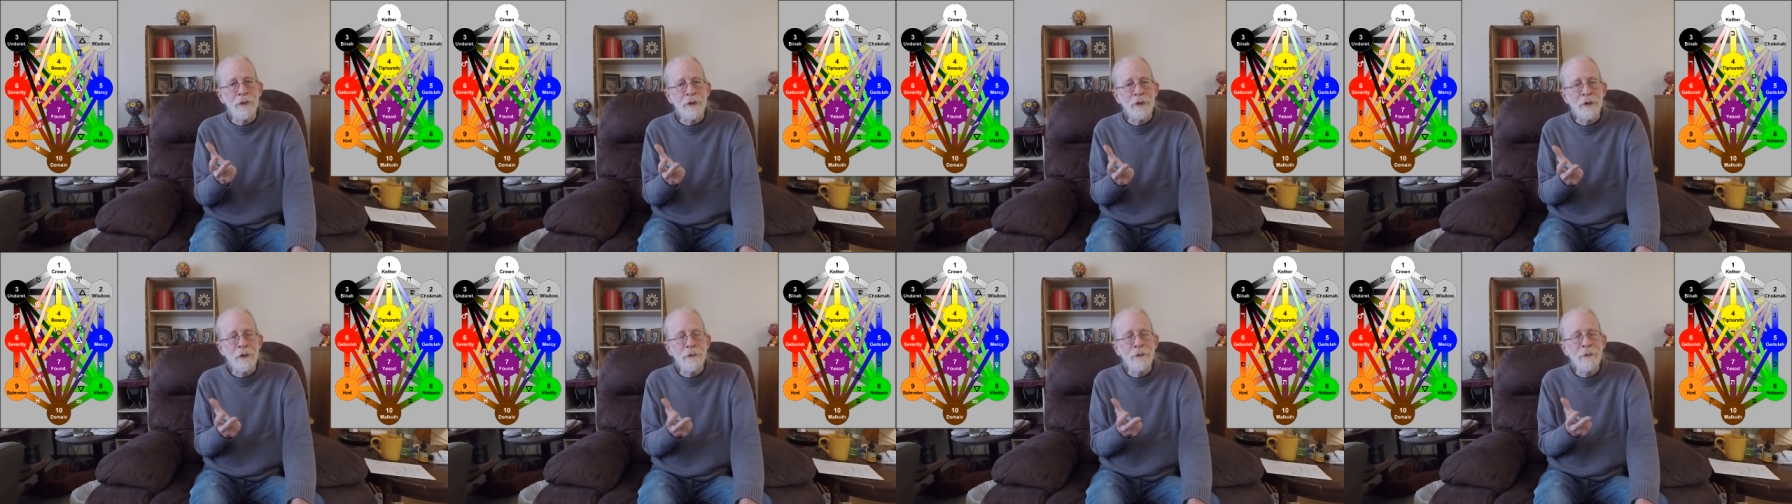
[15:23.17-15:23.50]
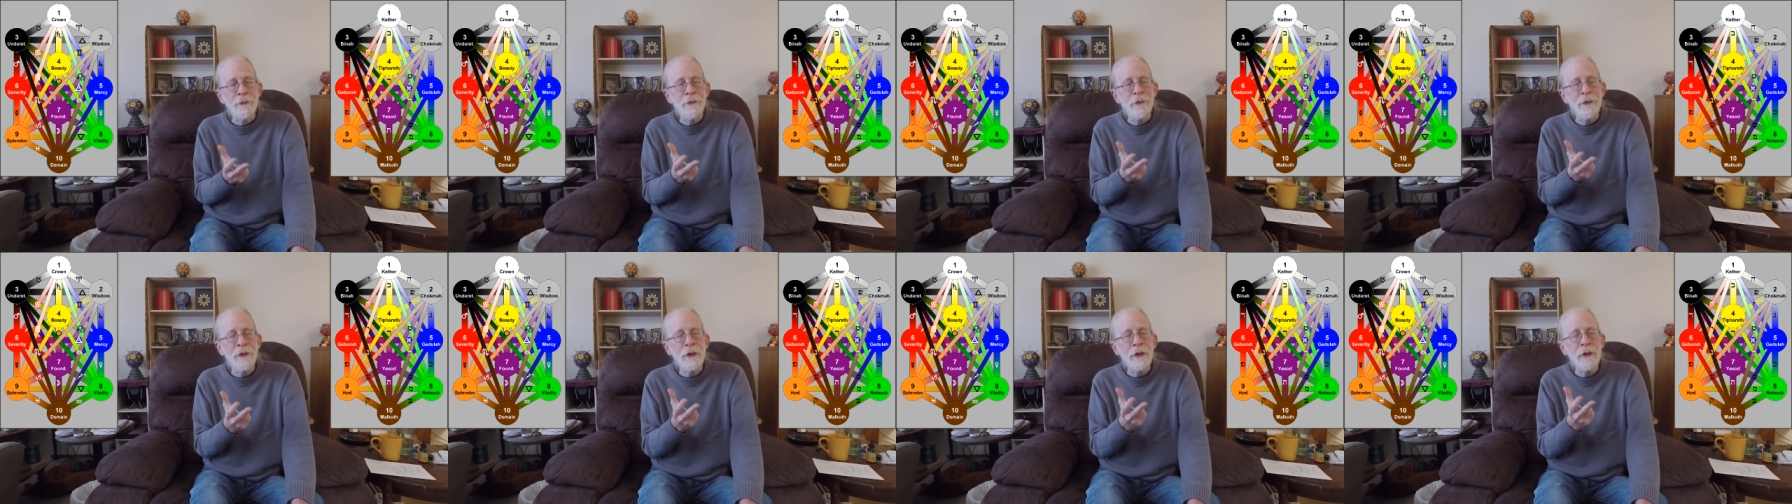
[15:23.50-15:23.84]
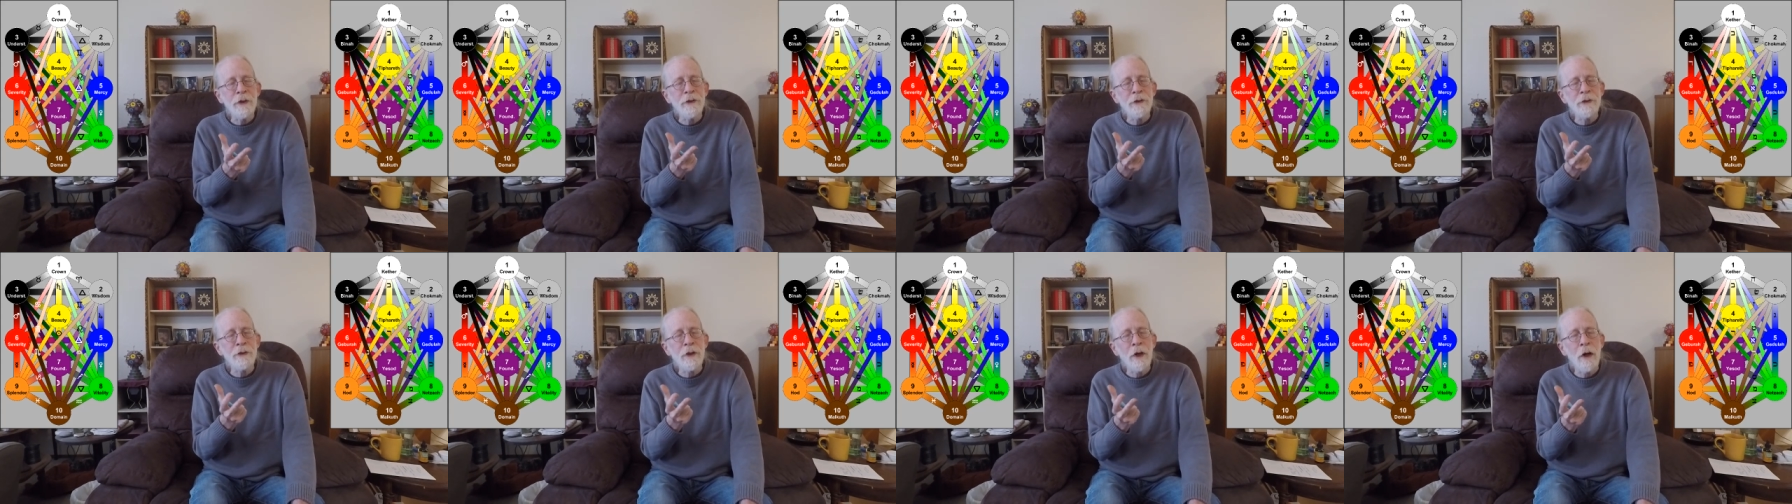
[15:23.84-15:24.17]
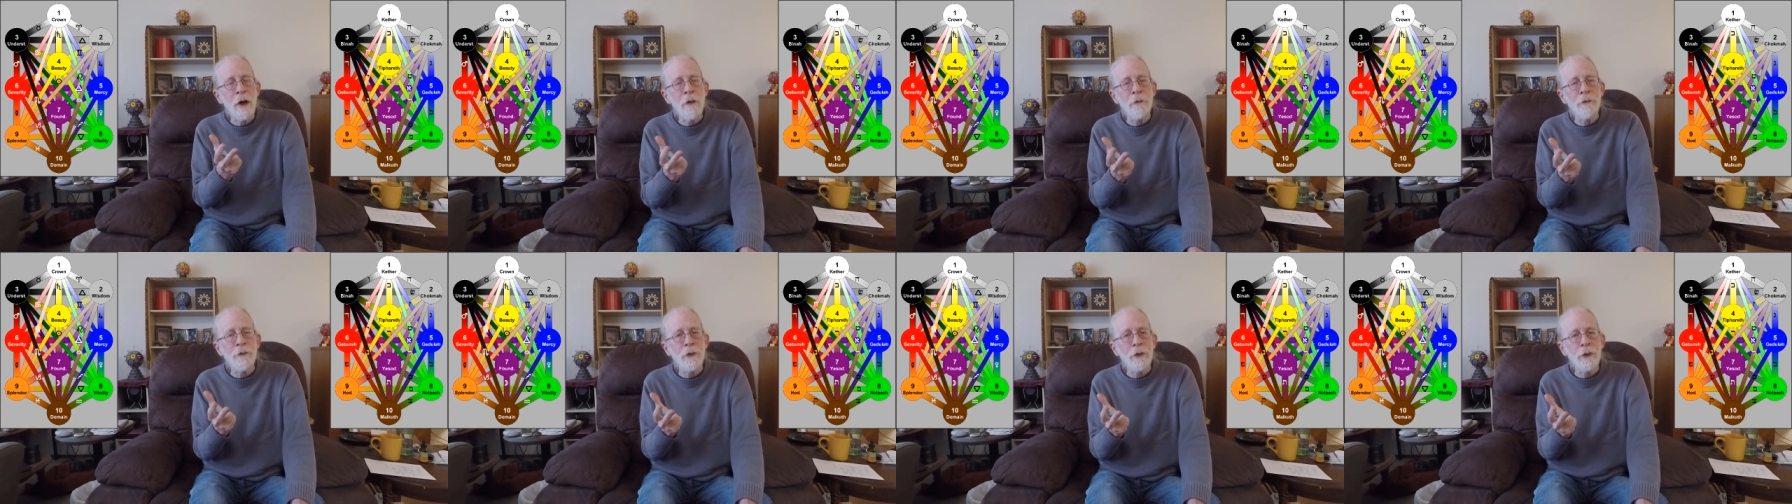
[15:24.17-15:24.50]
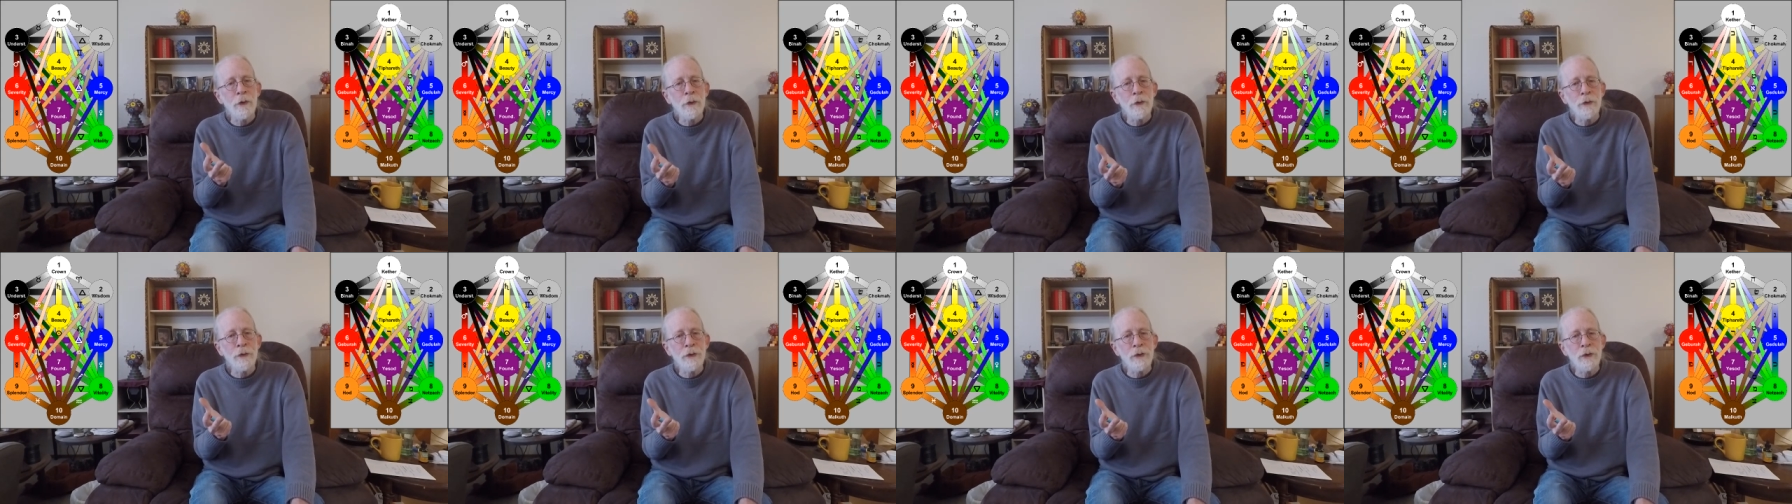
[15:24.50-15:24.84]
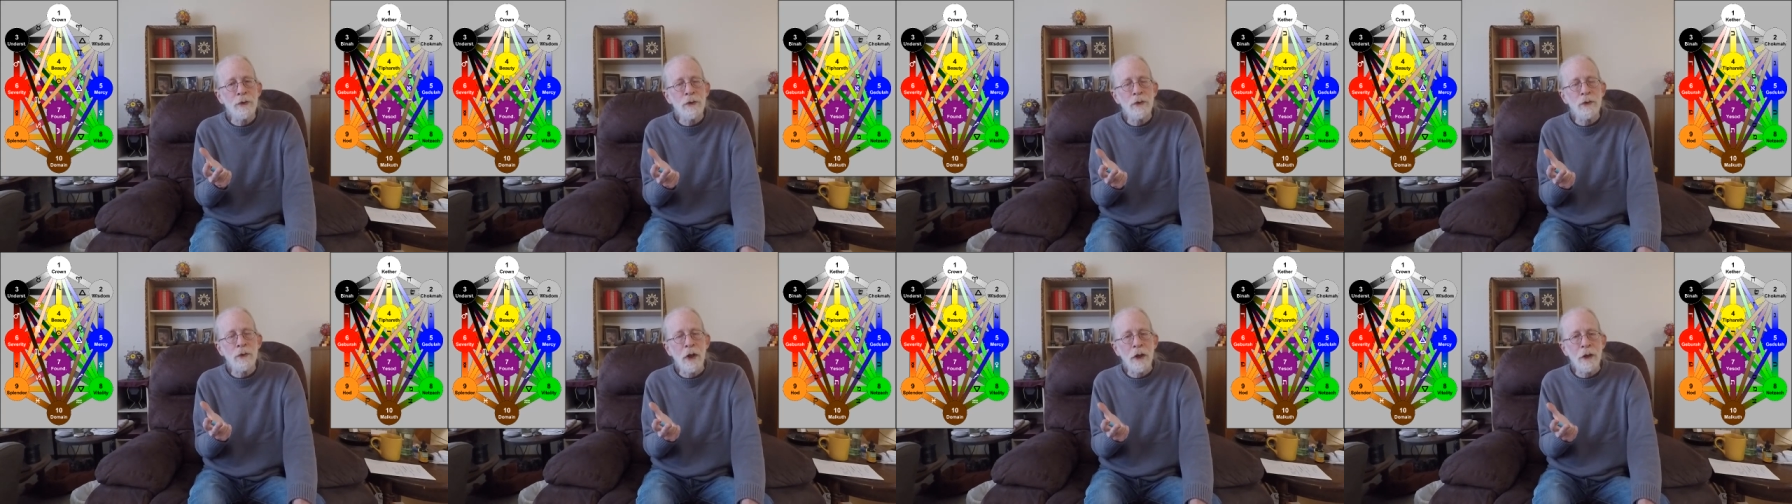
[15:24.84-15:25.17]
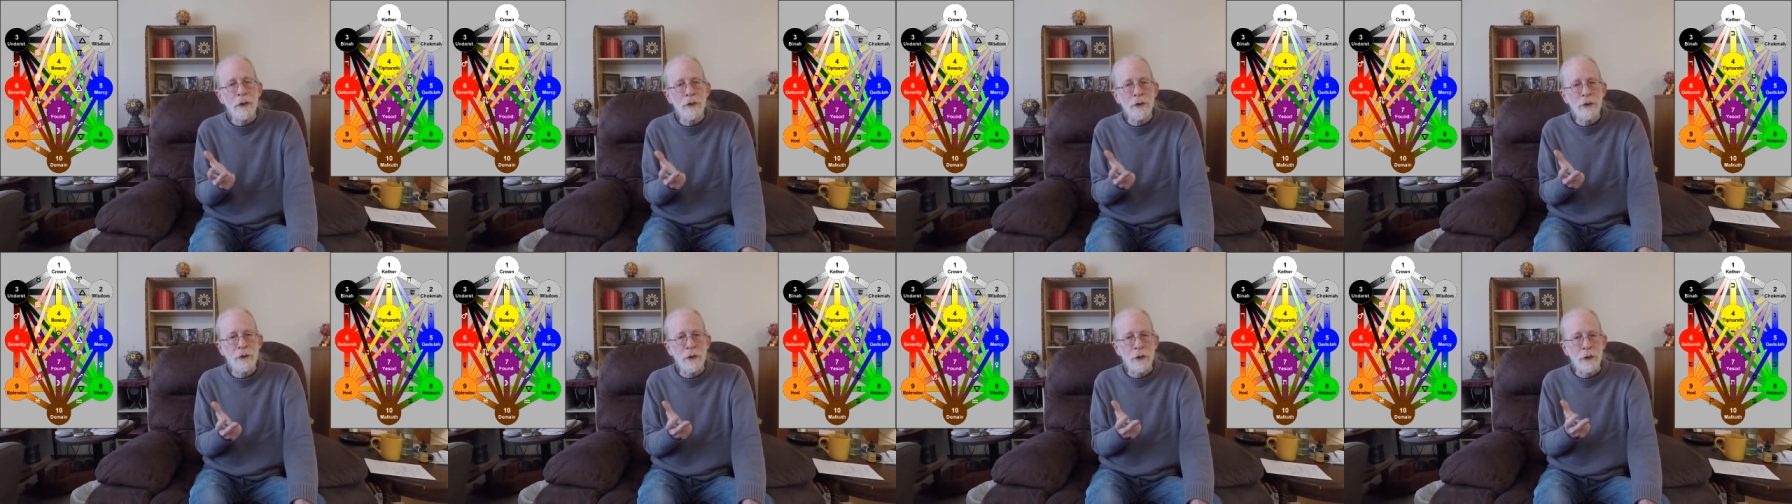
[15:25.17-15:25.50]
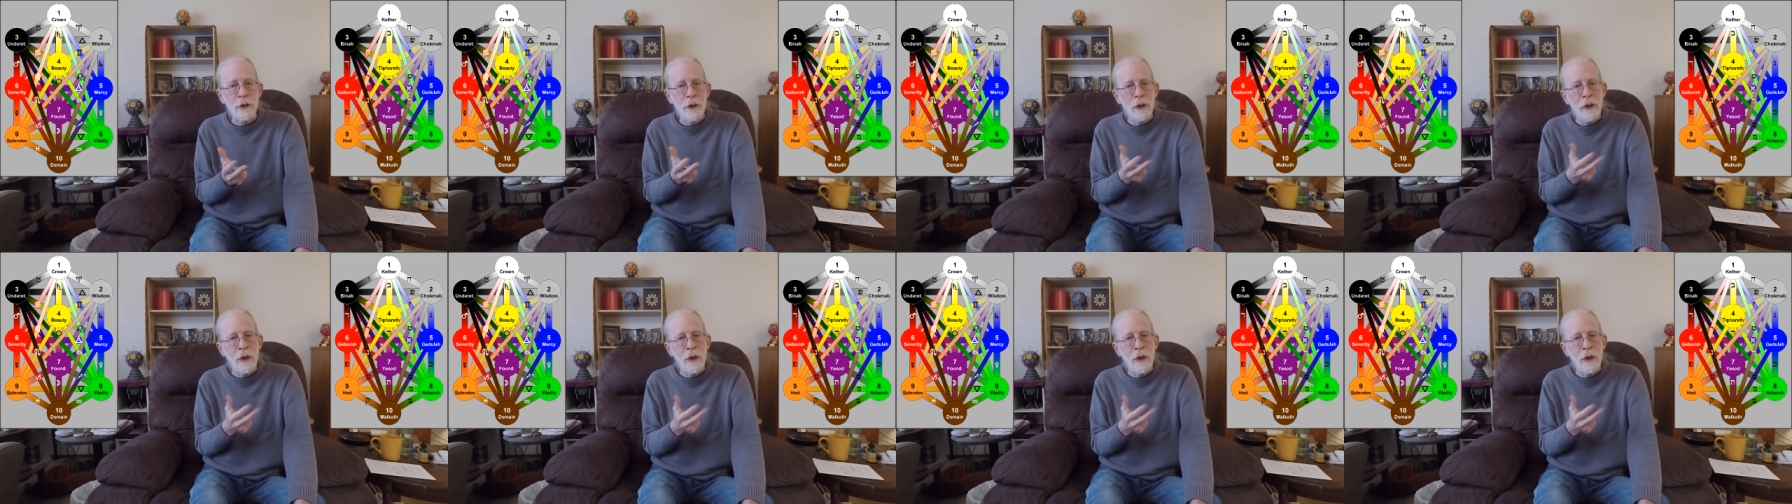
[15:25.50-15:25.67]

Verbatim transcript: it's a philosophical structure.